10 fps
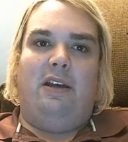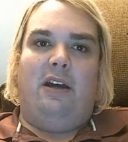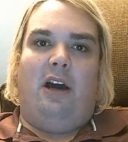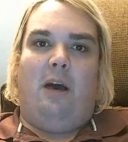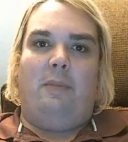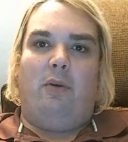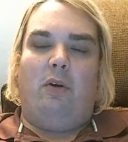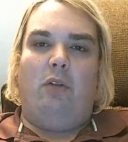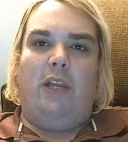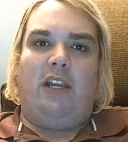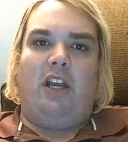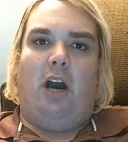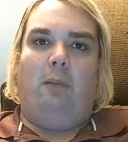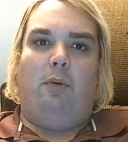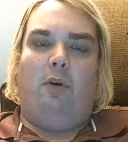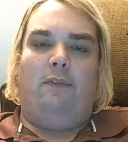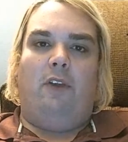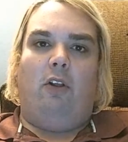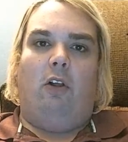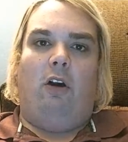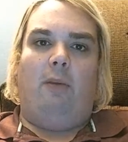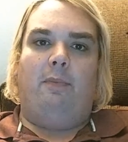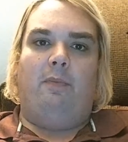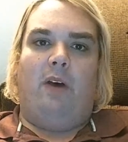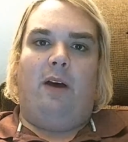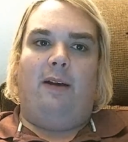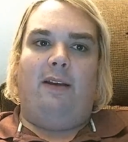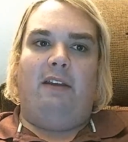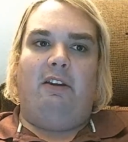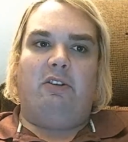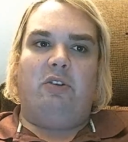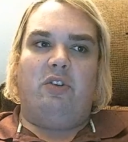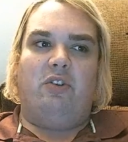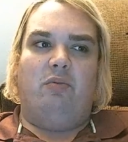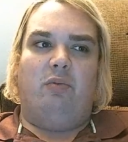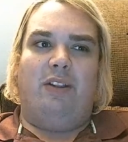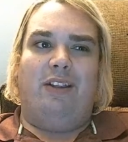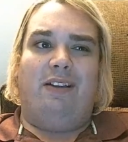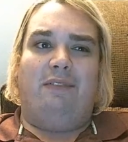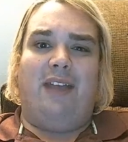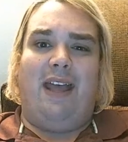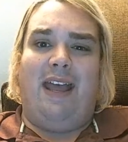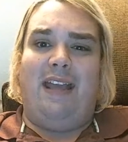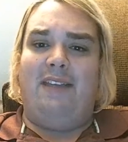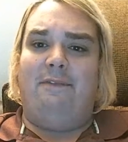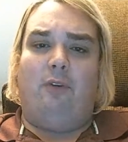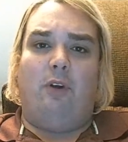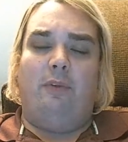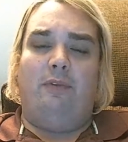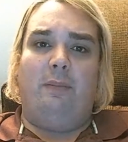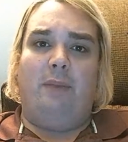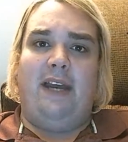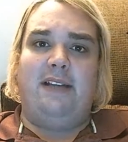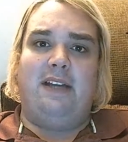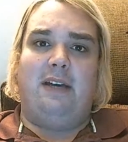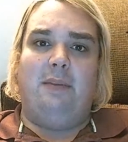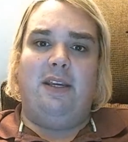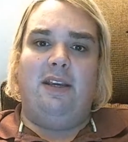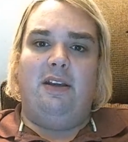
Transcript: Um, there are only a couple of the Claw uh, characters who really left any form of impact on me,